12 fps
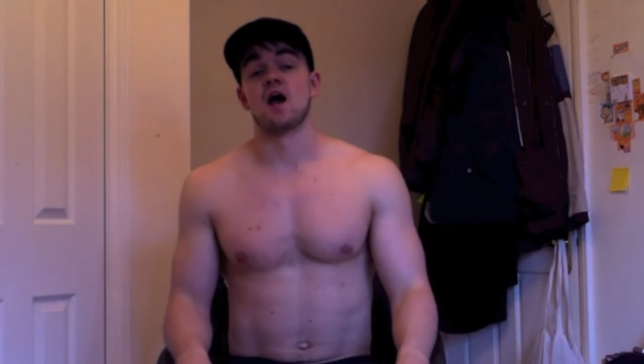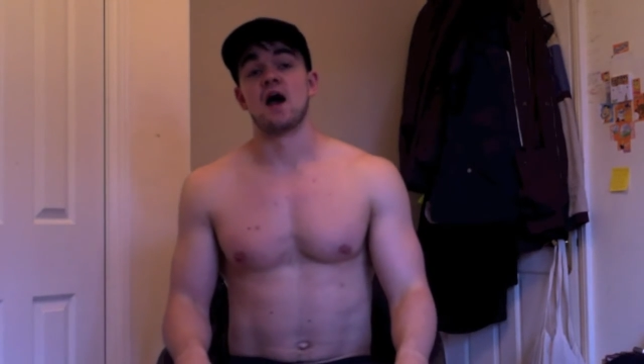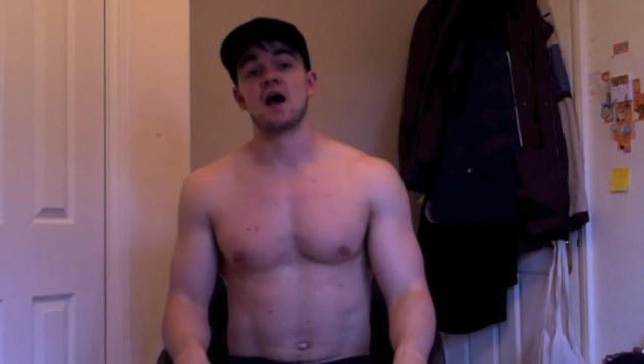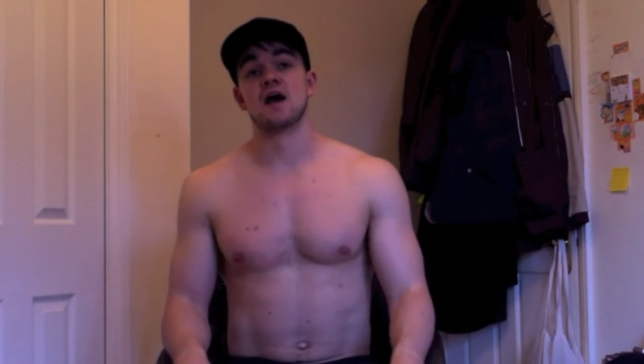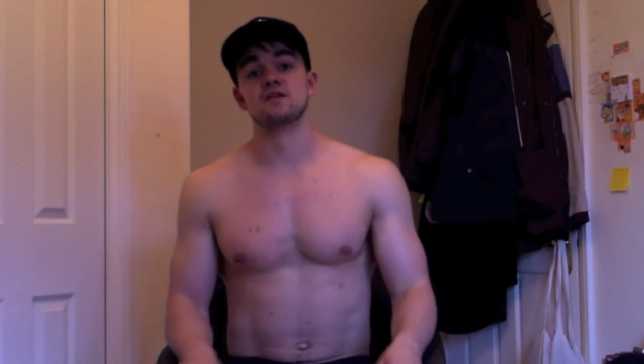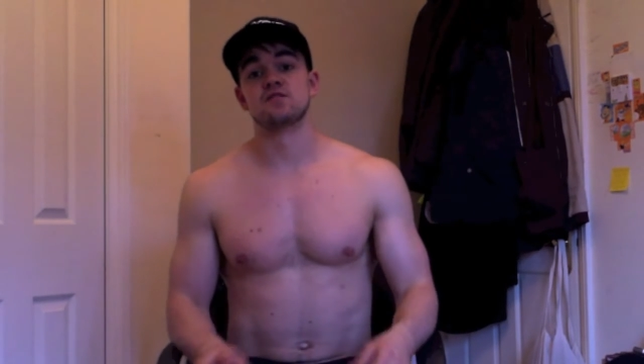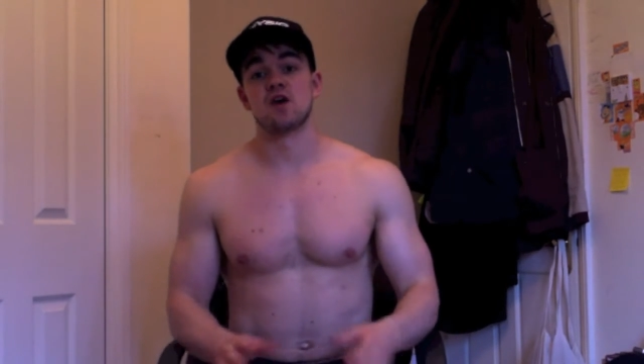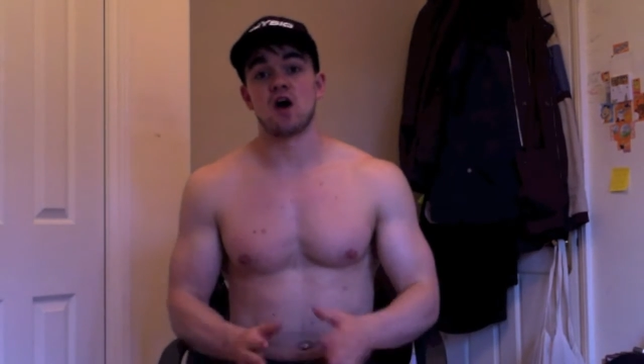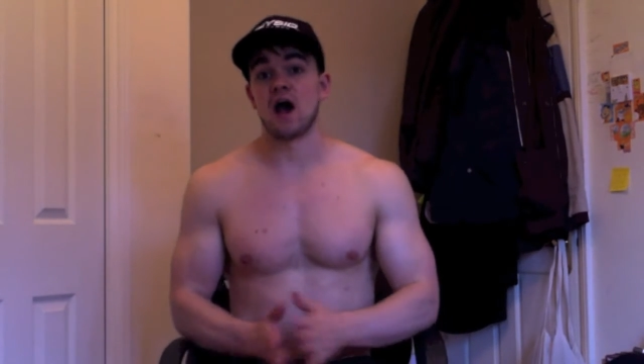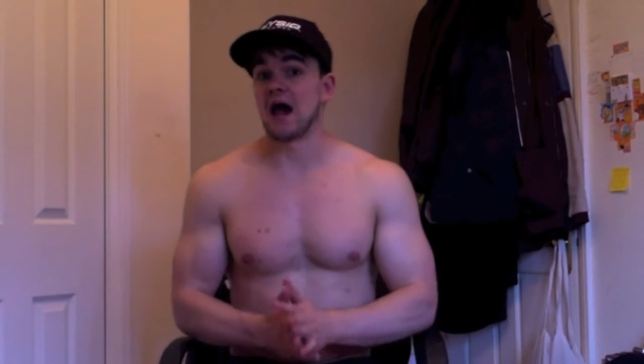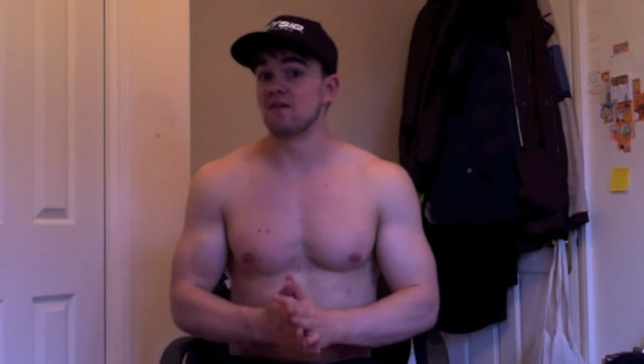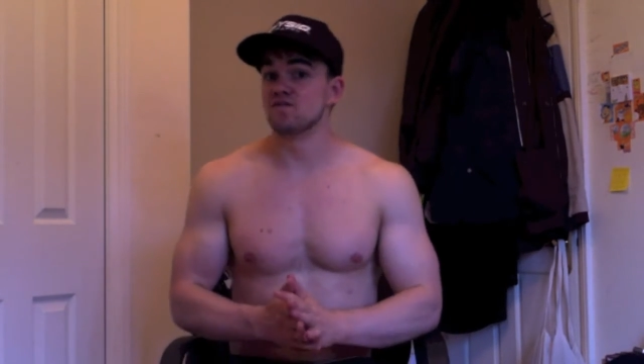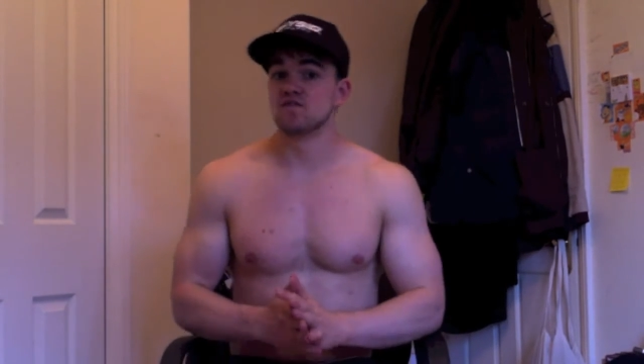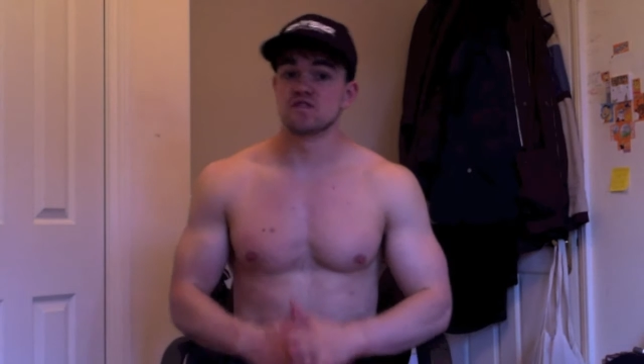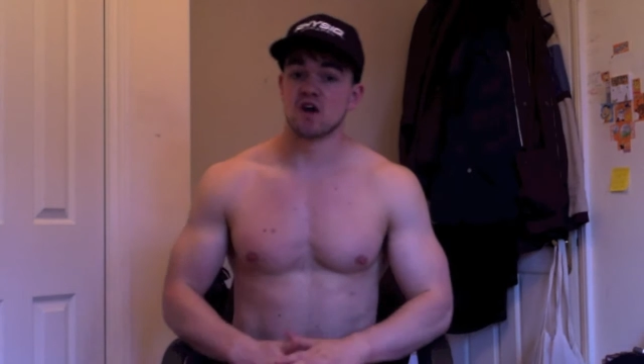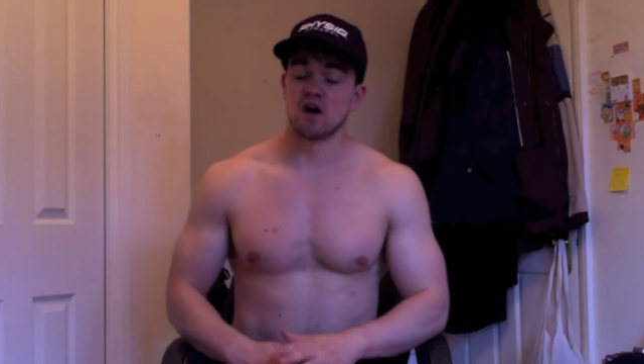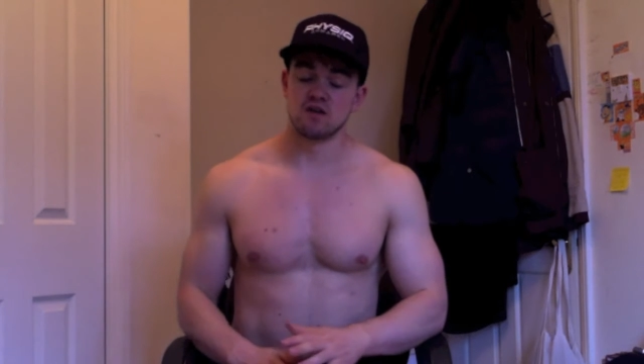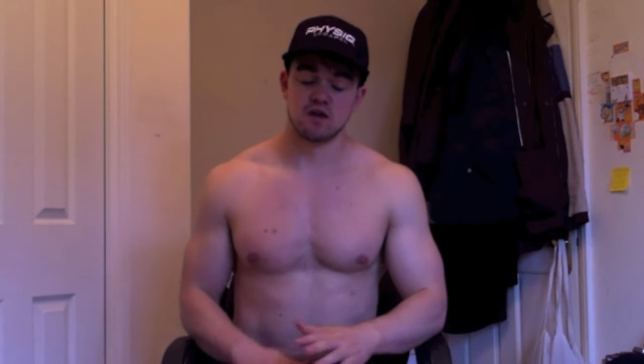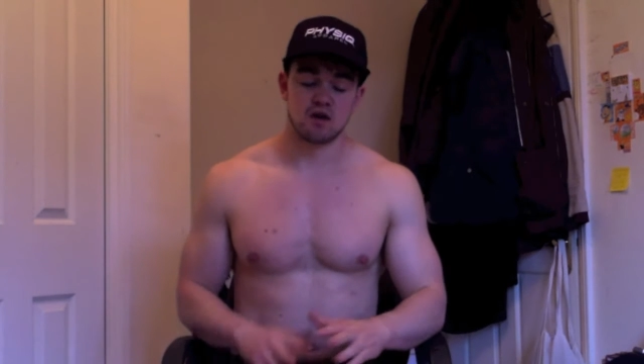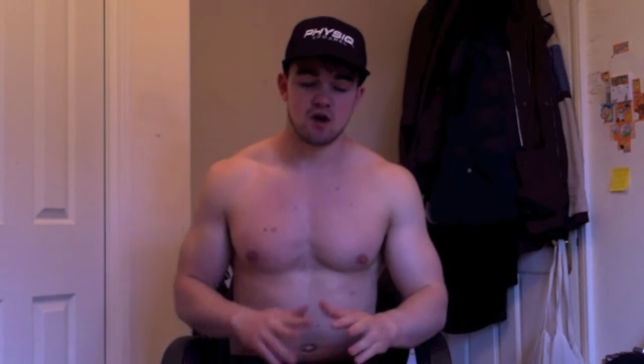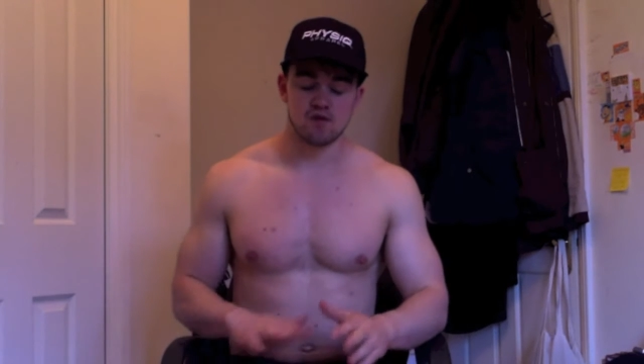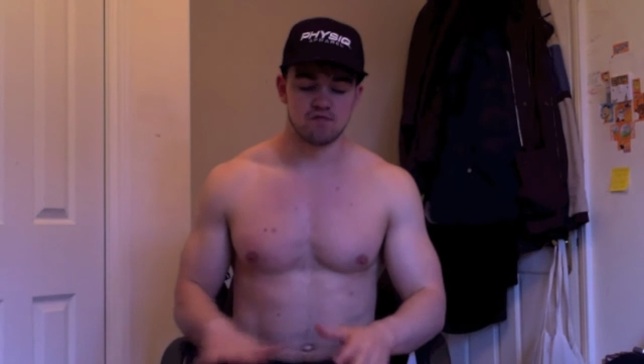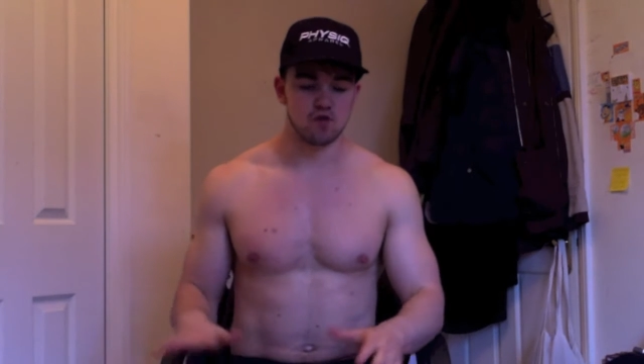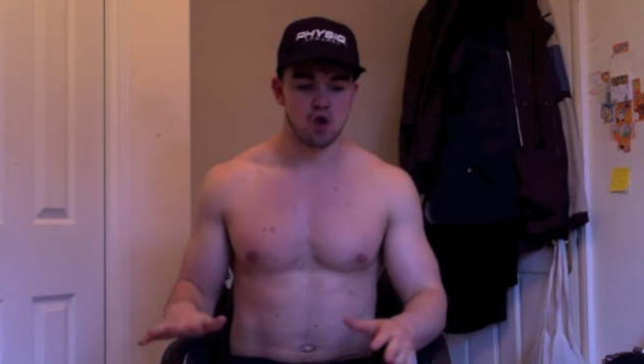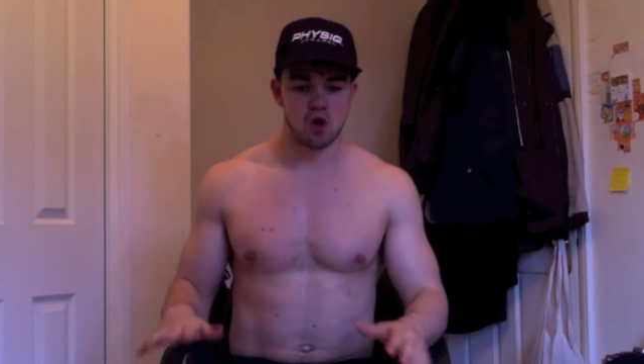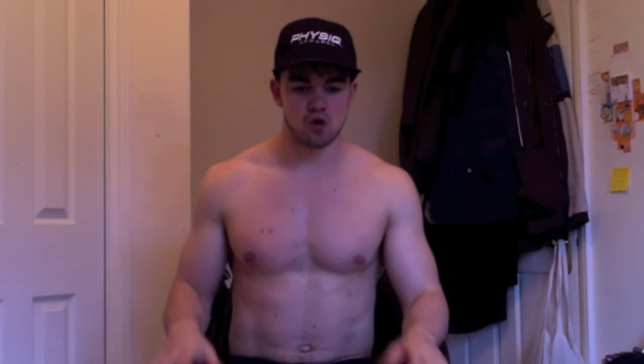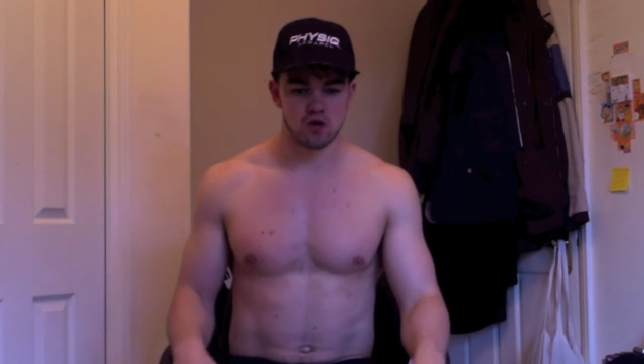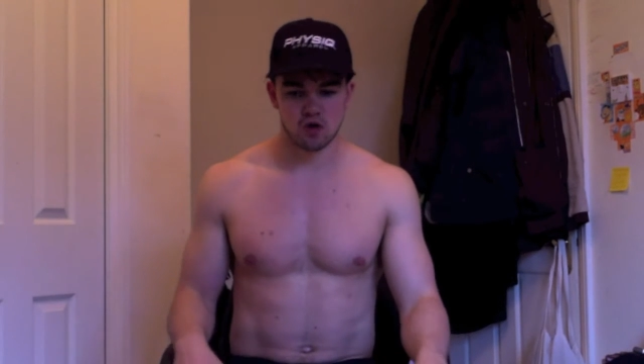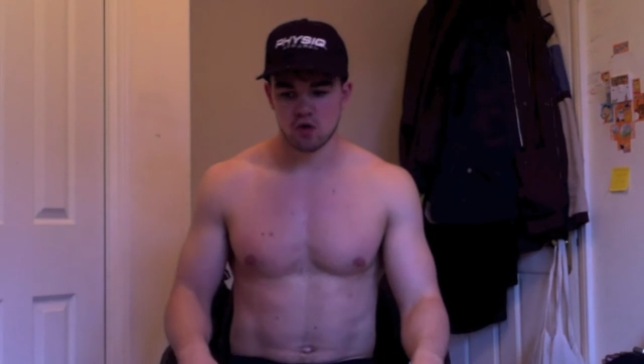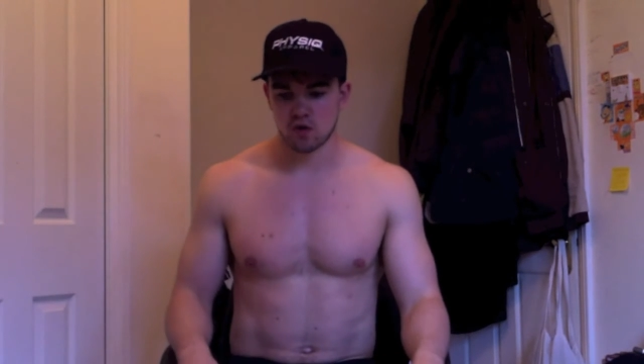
and I haven't done a vlog